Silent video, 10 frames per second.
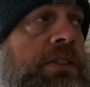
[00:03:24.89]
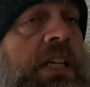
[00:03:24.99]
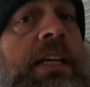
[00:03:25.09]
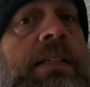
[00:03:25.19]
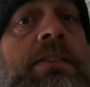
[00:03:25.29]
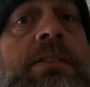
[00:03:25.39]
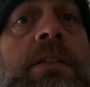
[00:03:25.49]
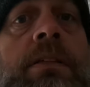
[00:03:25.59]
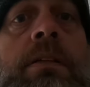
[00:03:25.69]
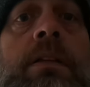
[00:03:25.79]
chance
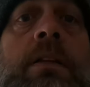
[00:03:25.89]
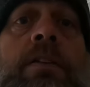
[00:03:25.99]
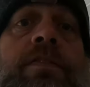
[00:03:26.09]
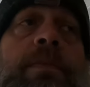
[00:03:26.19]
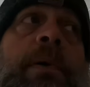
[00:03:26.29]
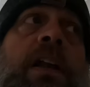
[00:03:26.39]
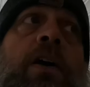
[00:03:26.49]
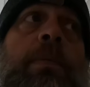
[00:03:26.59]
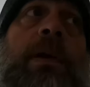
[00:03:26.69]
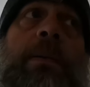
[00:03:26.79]
for me to
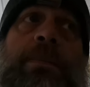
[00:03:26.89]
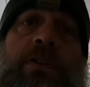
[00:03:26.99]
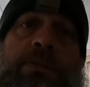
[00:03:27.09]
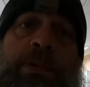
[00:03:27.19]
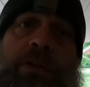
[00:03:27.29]
open up those